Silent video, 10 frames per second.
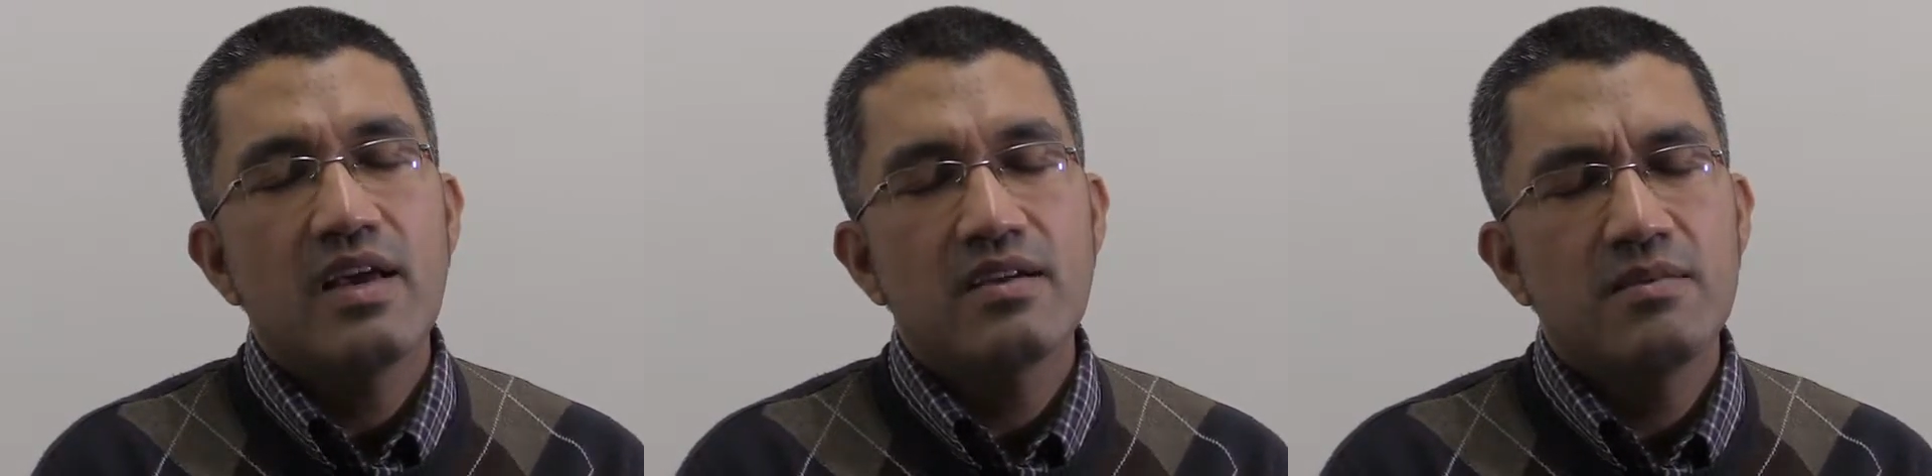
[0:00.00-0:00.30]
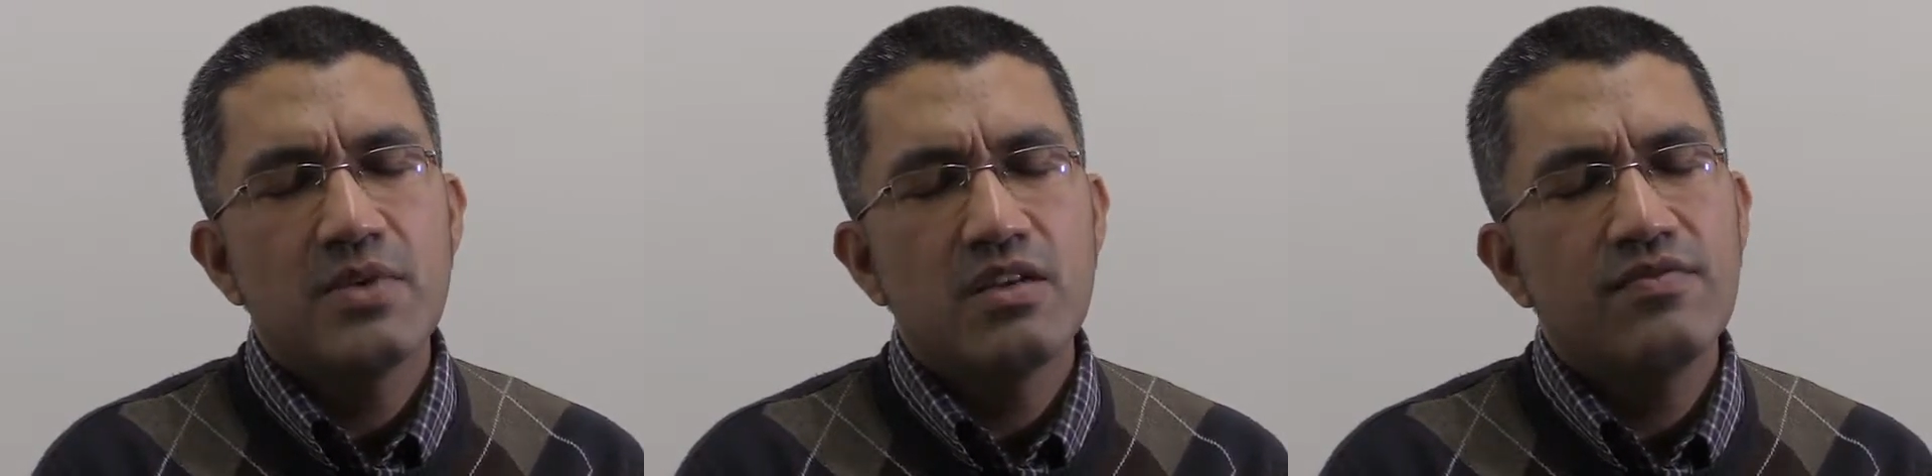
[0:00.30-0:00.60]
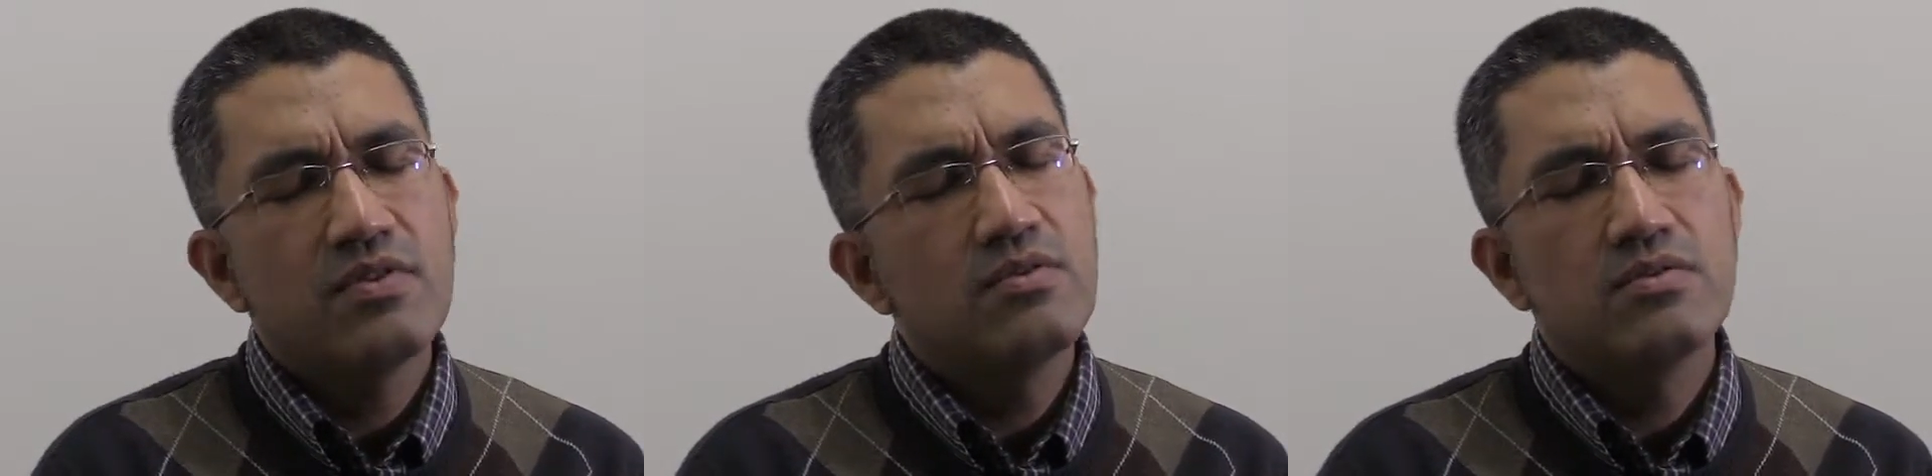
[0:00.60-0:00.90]
Like I mean,
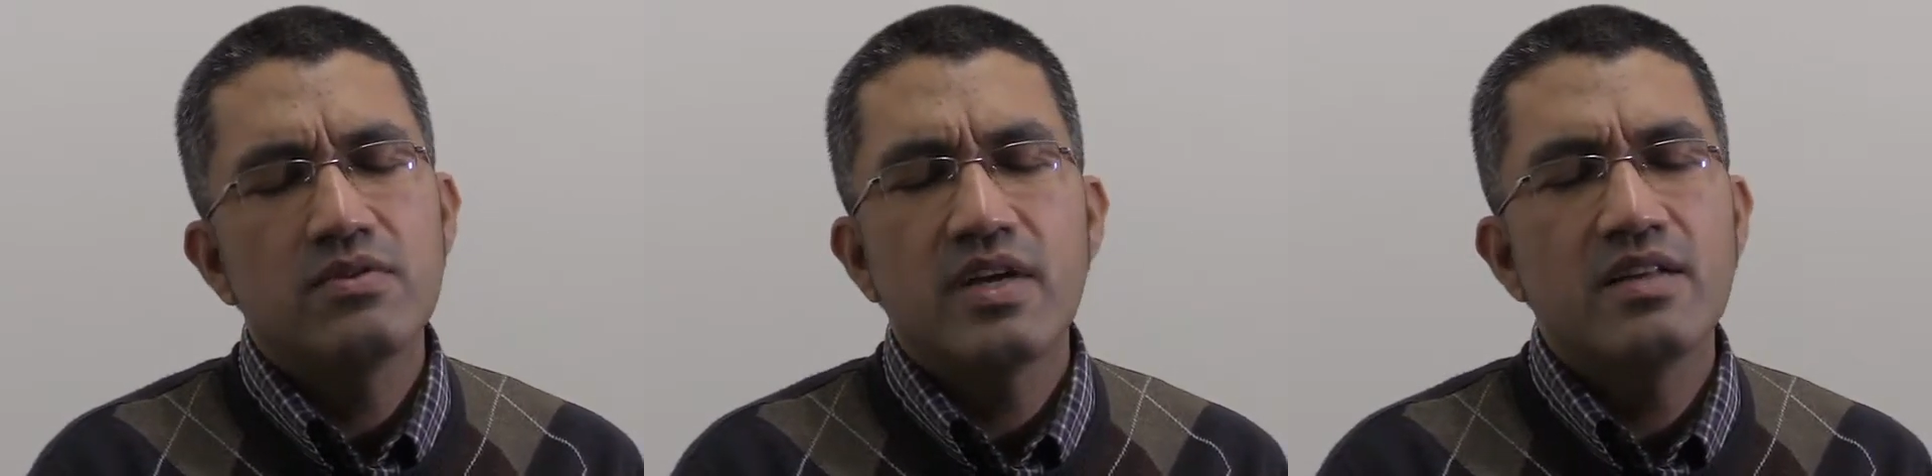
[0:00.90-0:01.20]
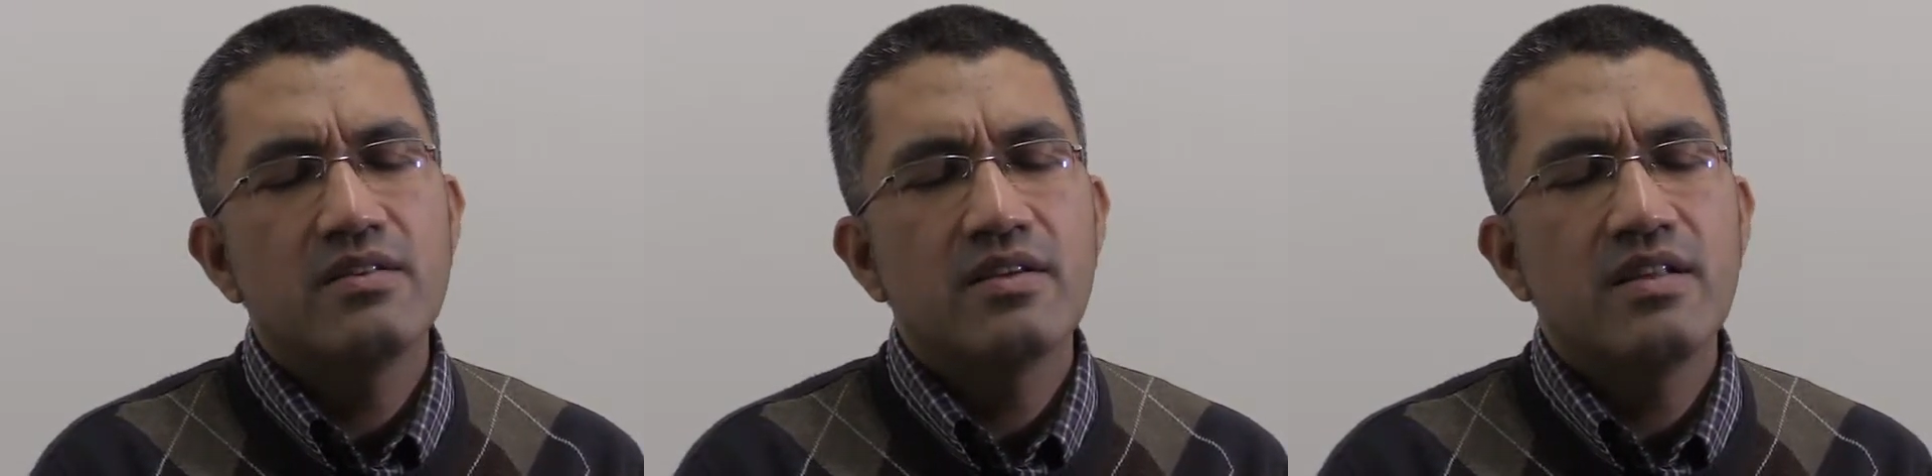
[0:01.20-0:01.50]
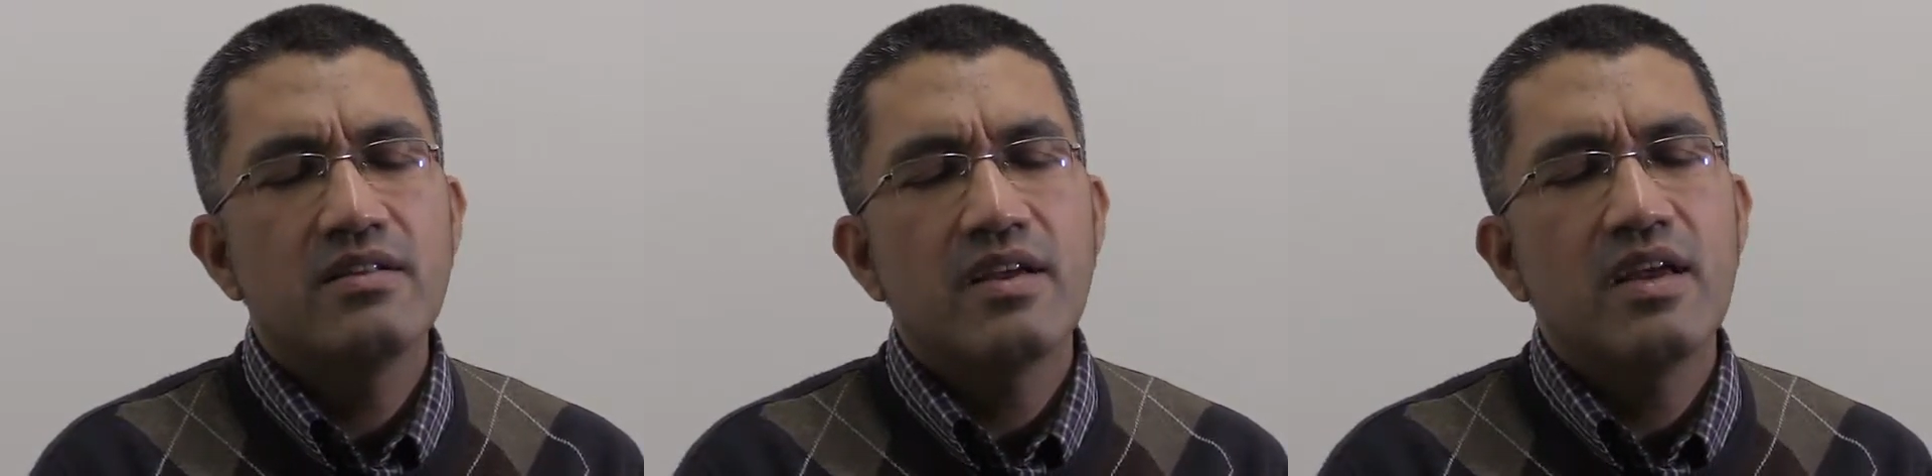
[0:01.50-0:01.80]
if you go to the hill,
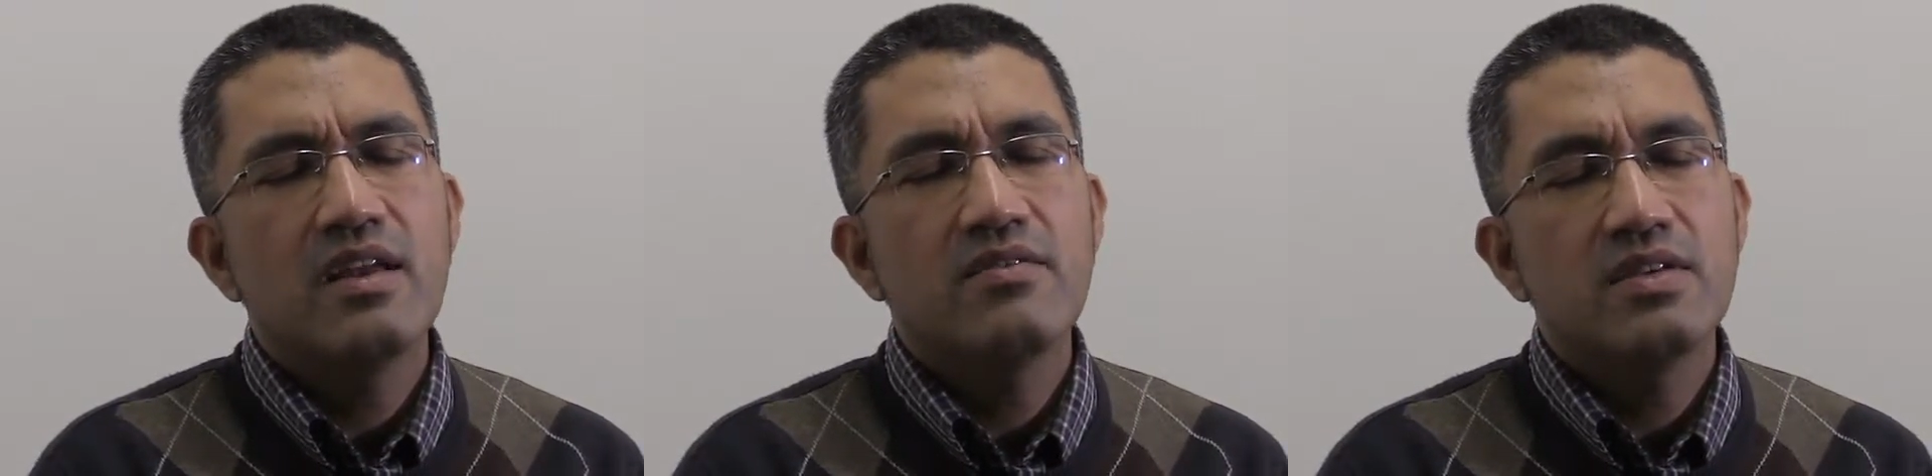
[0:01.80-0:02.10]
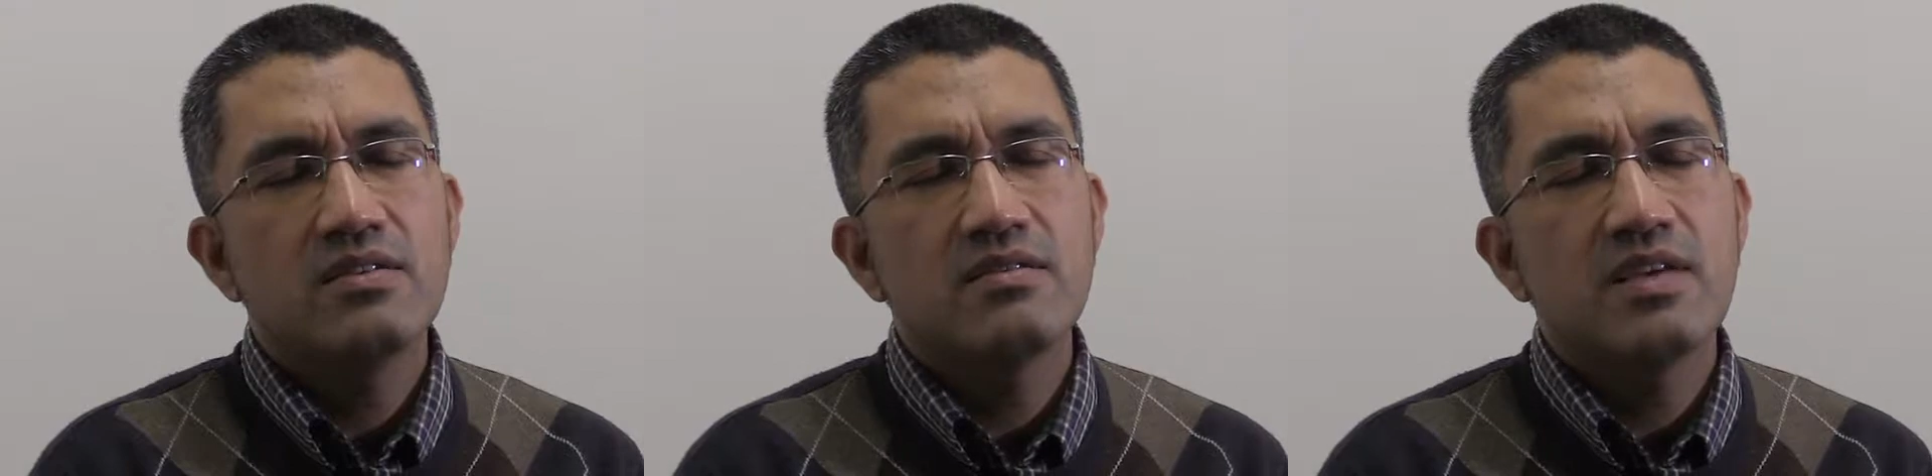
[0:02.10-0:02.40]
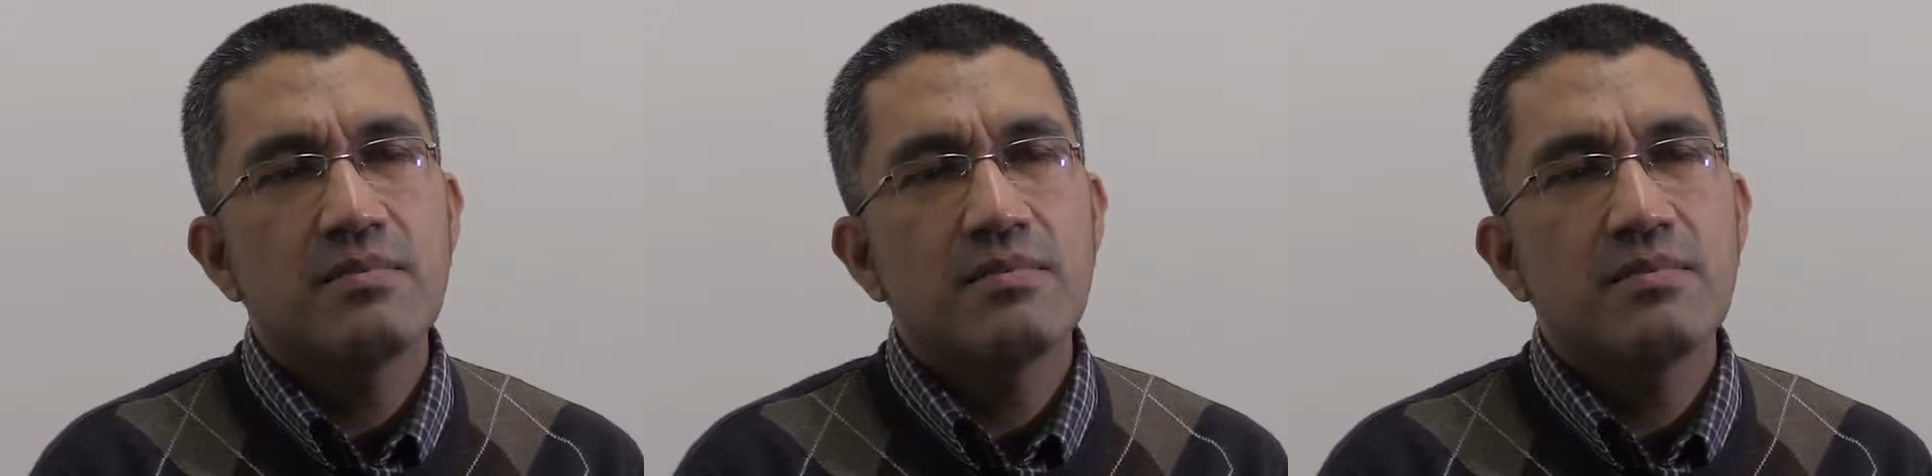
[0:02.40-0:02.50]
hill hilly regions,